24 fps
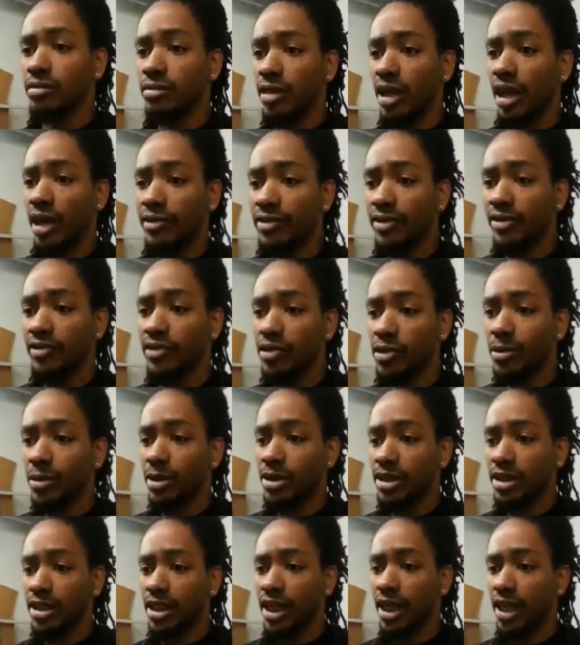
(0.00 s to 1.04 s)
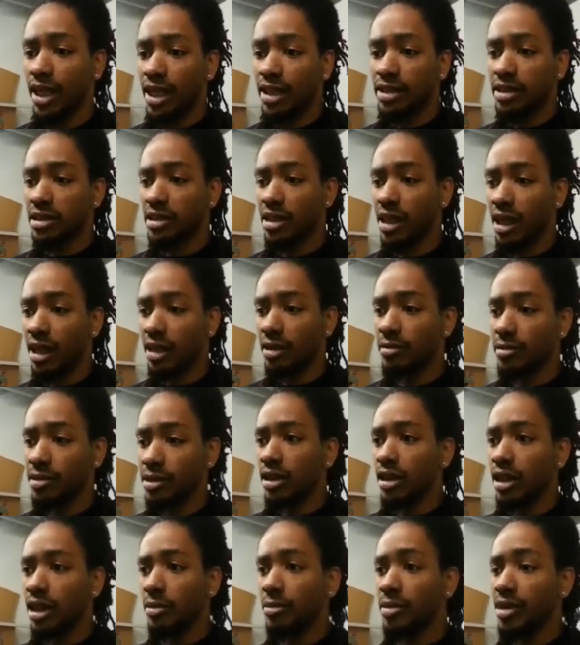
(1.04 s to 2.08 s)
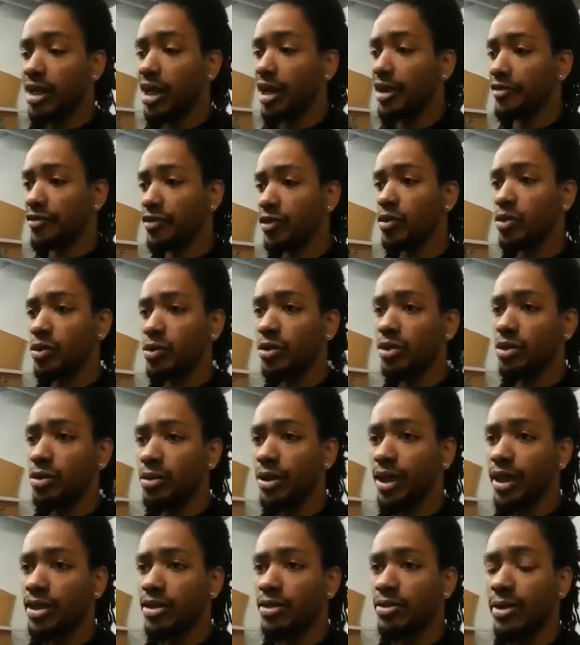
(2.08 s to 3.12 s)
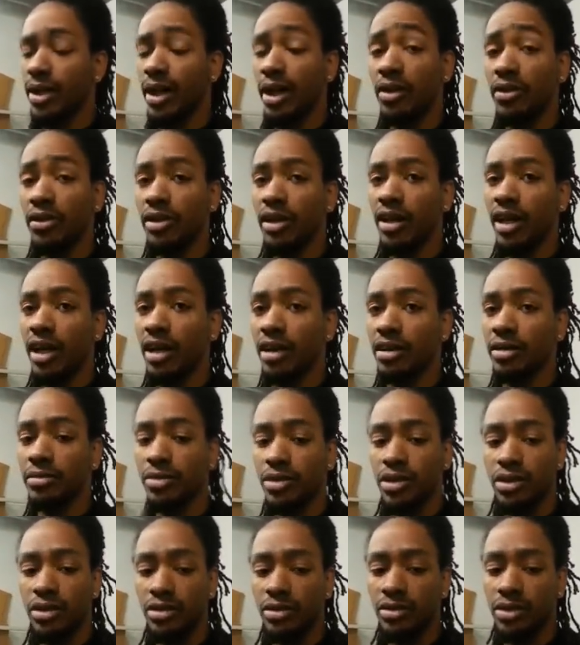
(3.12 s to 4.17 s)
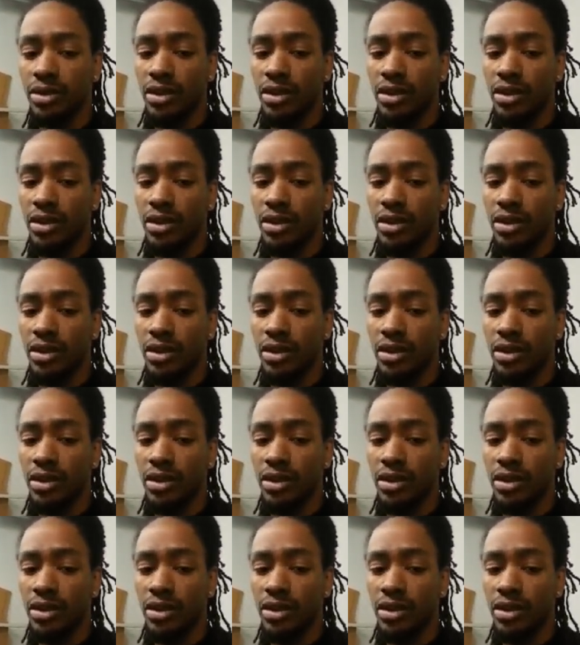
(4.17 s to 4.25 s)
After a few months of that, I stopped. And be careful who you get to interlock them to.